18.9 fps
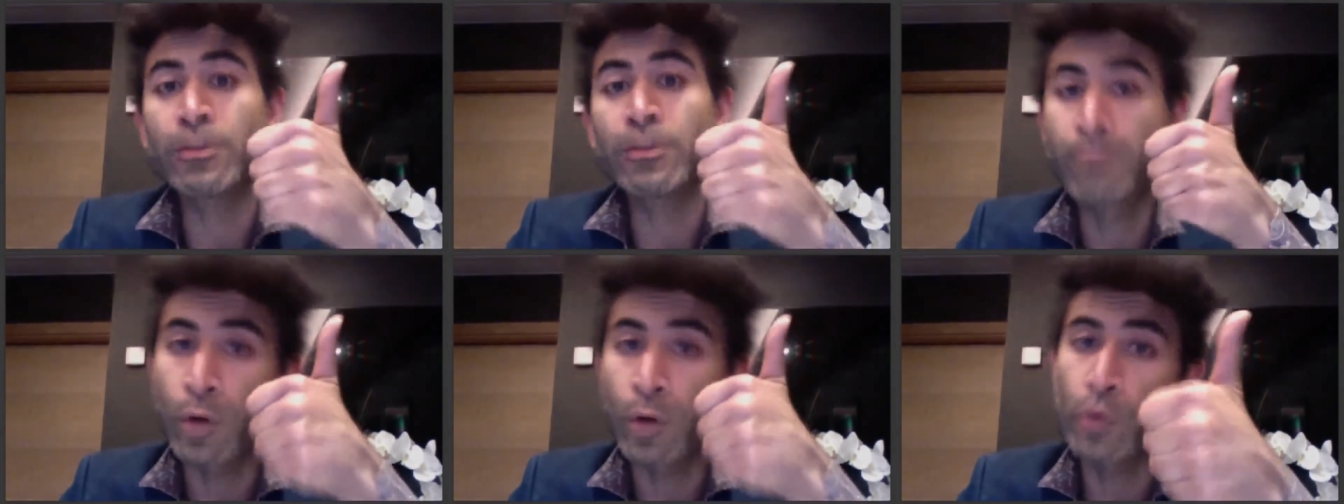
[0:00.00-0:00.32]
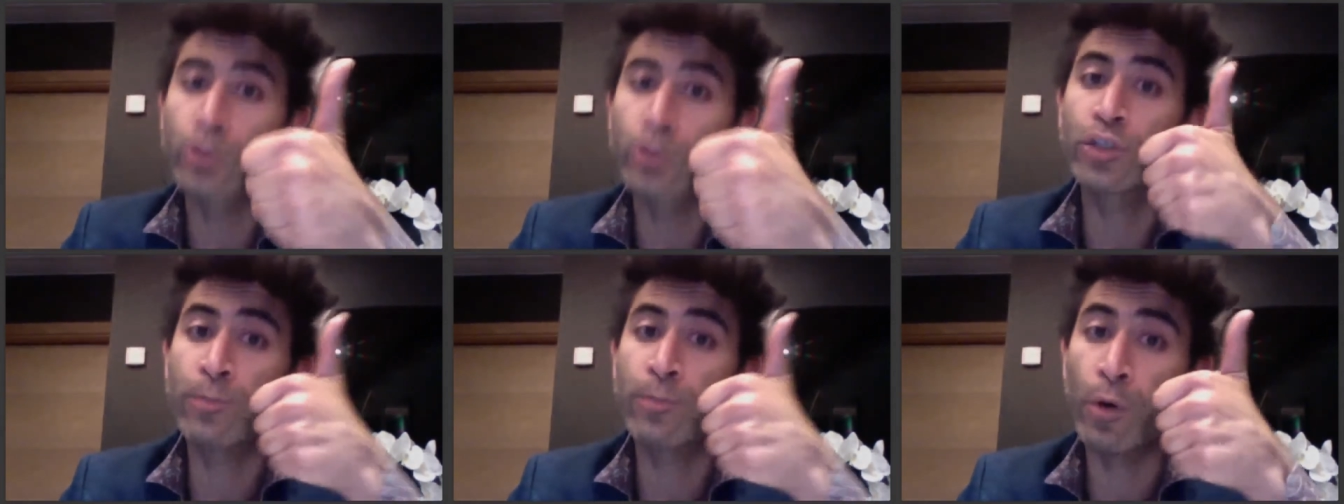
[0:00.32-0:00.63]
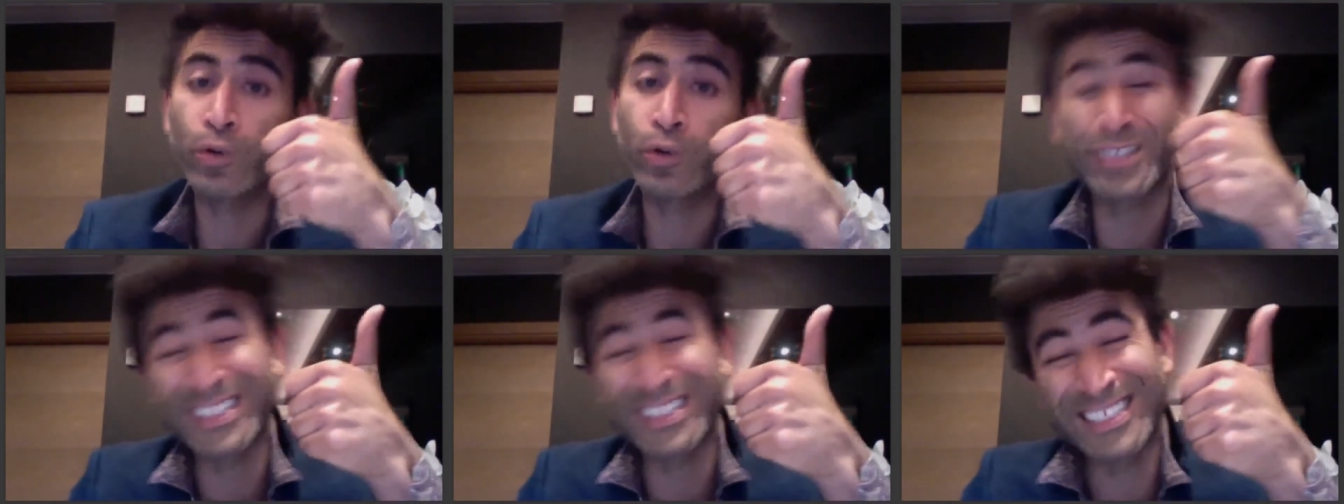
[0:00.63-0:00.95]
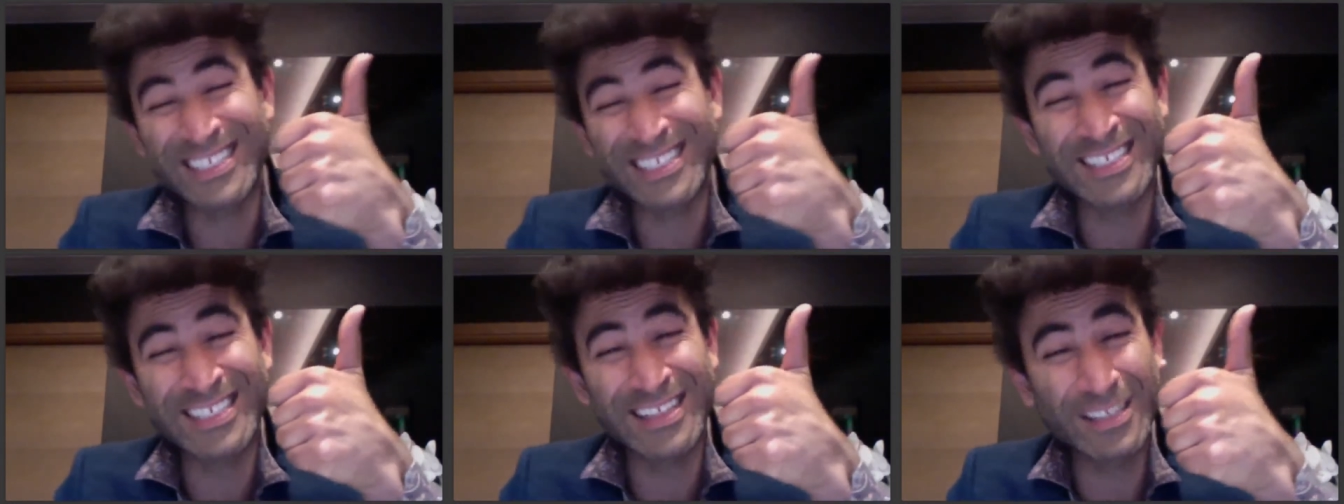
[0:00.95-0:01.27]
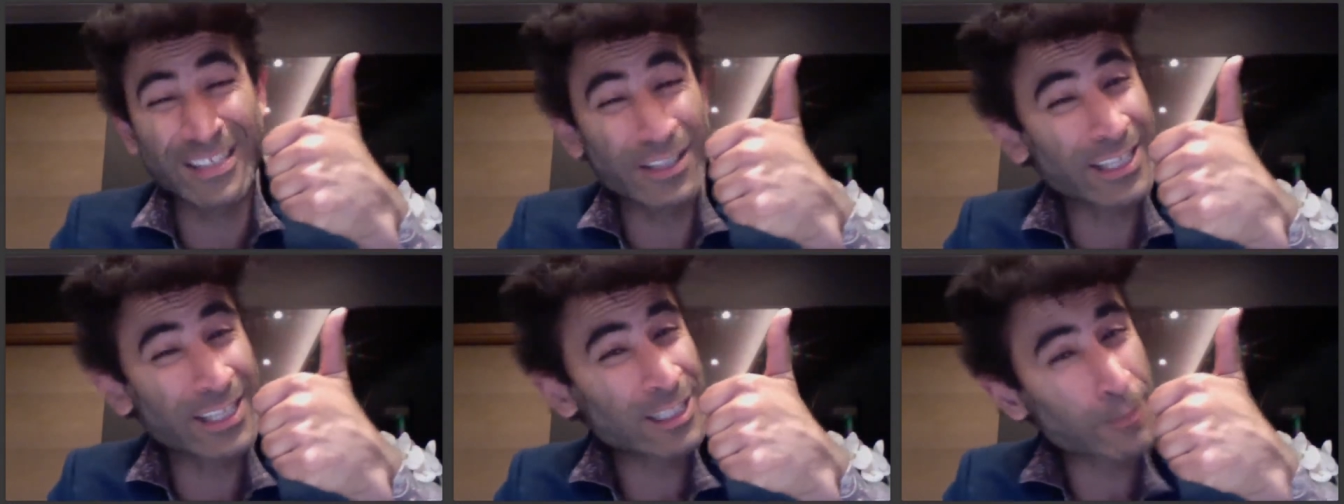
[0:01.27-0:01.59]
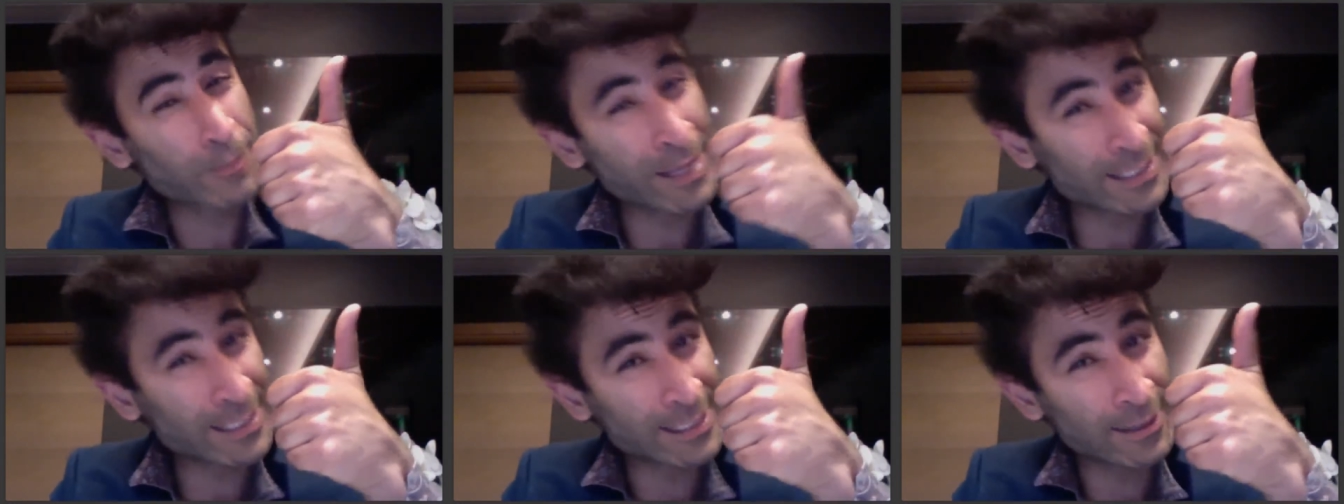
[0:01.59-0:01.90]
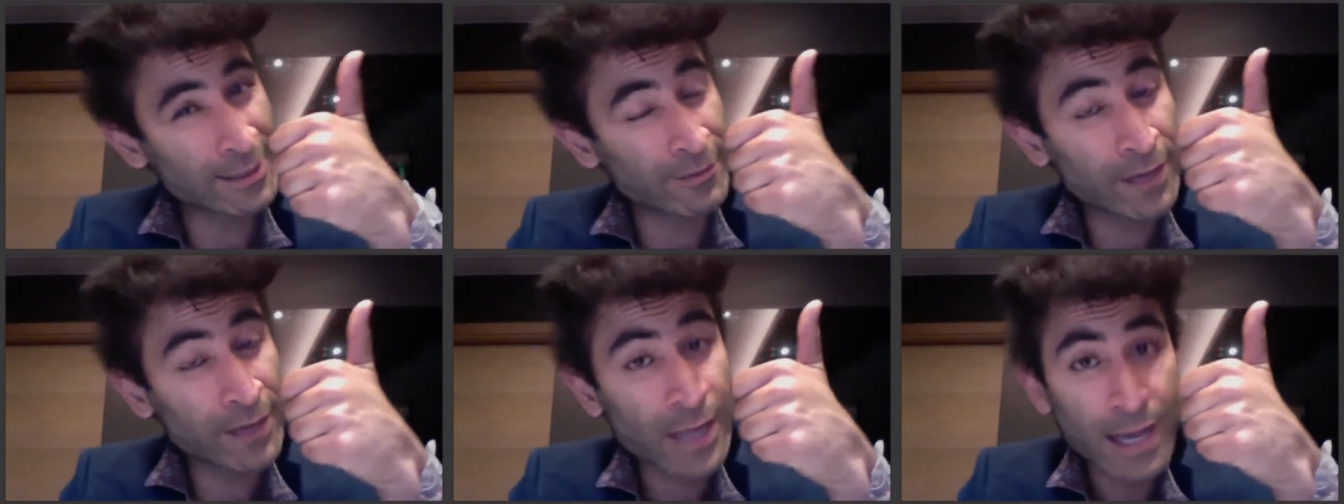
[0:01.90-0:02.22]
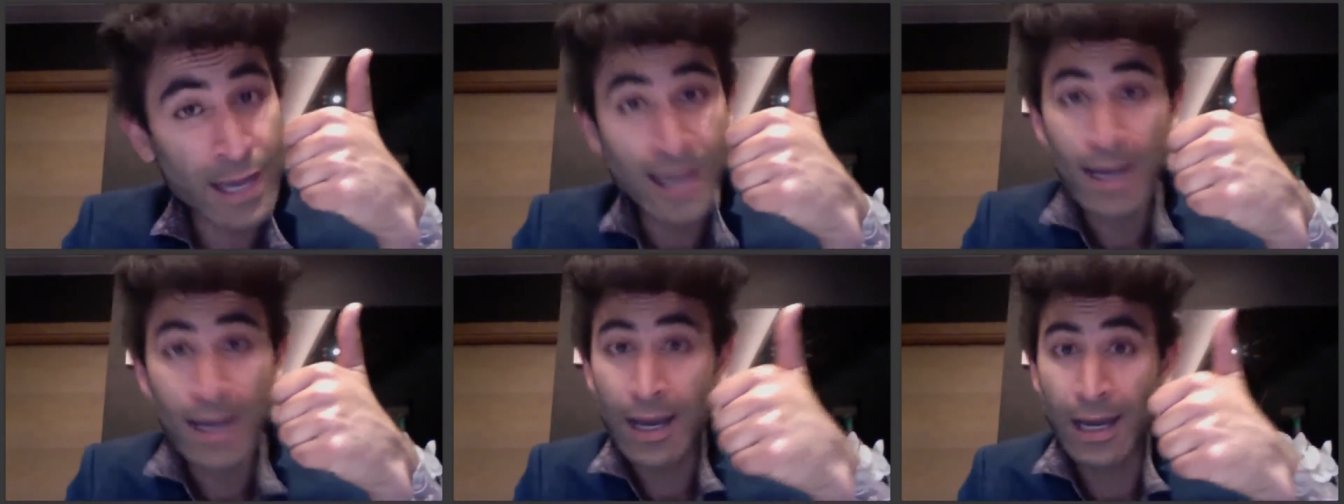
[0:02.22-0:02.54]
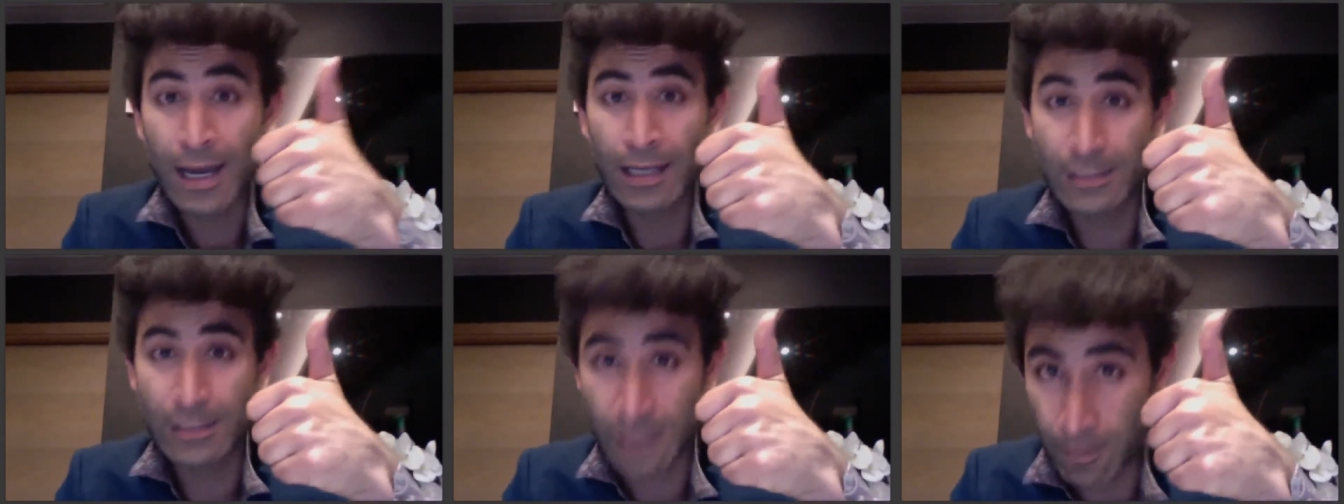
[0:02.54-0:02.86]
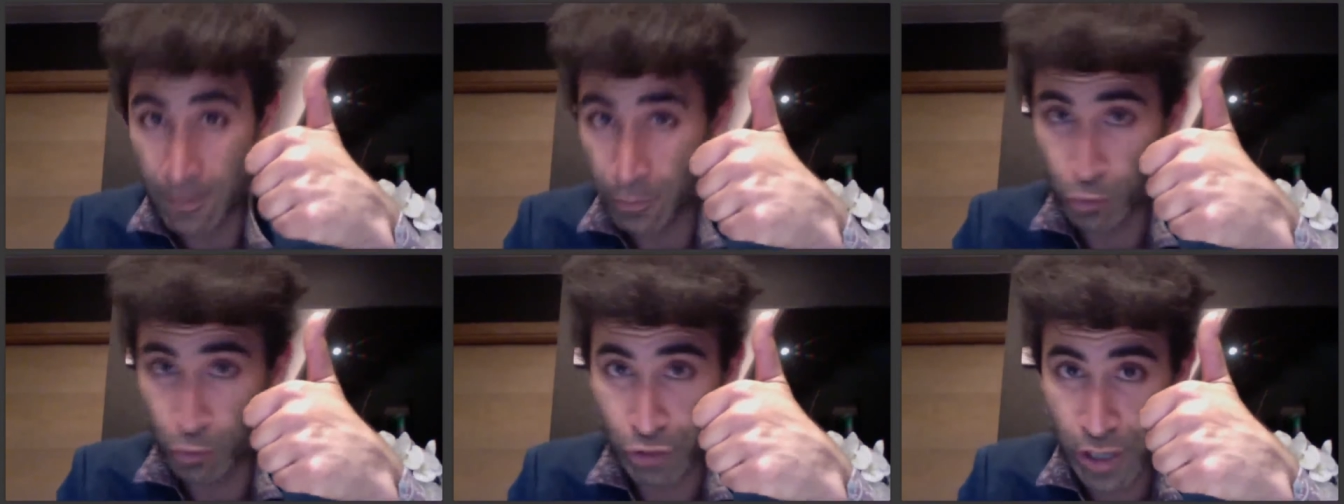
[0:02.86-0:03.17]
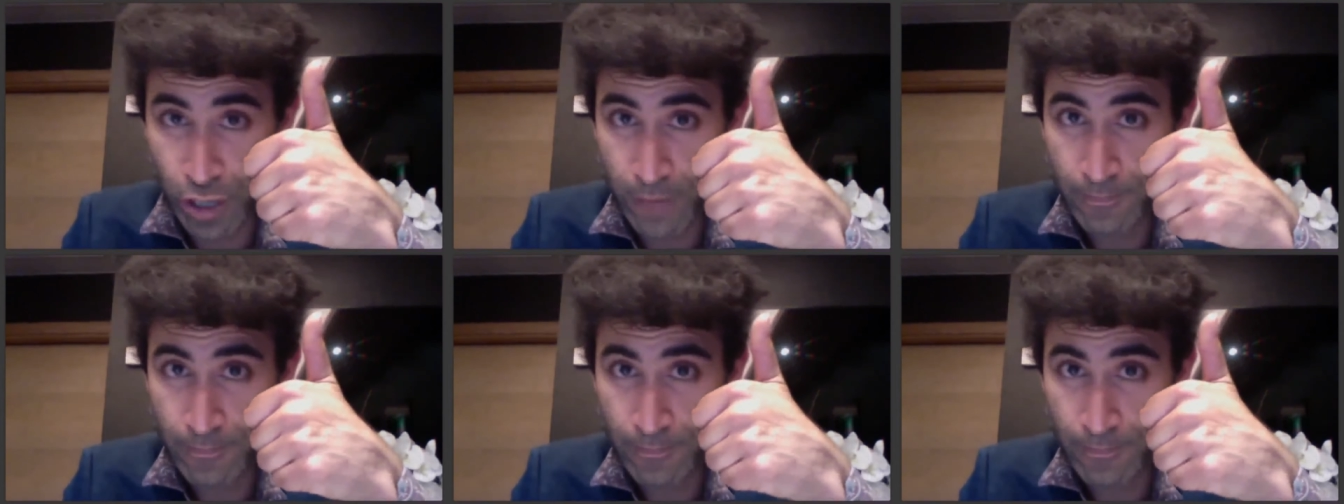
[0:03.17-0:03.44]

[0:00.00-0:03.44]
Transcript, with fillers: most, most, and this is a little expensive, is kombucha.